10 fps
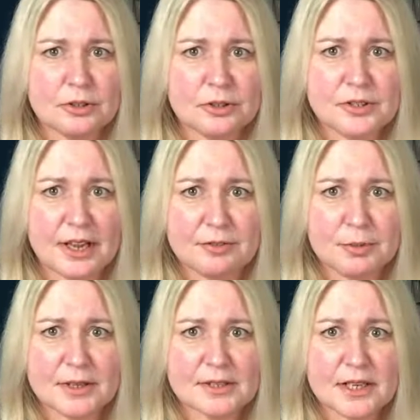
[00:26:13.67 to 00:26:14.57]
Doesn't have to
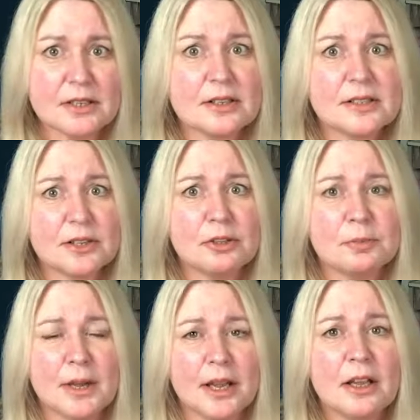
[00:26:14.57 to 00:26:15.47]
be a sentence. It
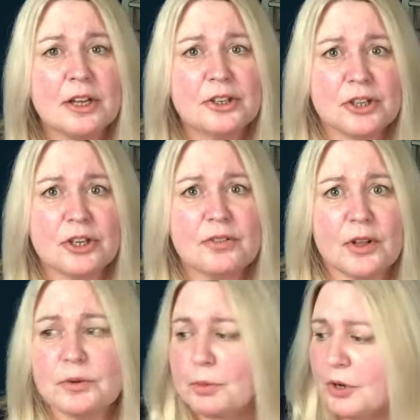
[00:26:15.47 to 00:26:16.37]
could be turn
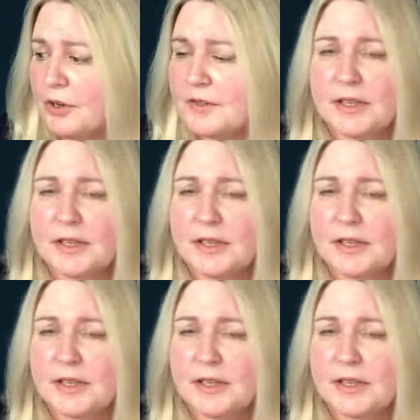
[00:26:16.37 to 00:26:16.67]
those words